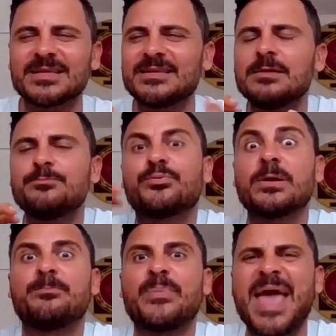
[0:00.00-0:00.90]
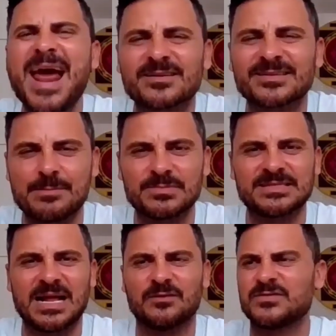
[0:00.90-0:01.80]
They didn't prepare
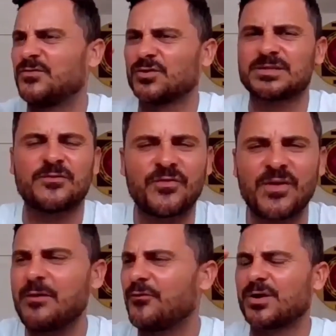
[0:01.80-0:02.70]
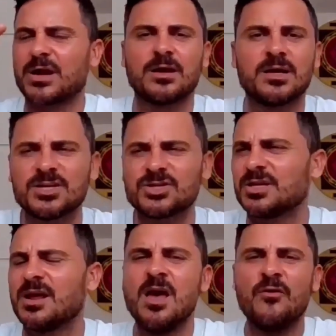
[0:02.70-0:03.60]
themselves for the fame, for
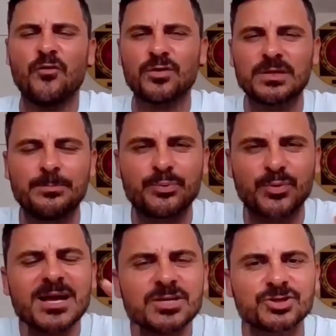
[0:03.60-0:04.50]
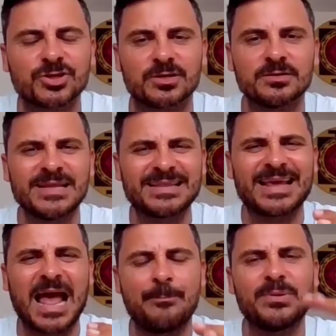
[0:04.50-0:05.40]
recognition, for the pressure
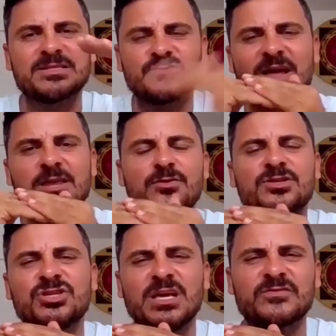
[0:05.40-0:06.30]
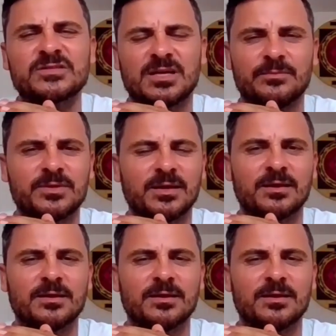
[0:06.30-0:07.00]
that happens when you achieve something.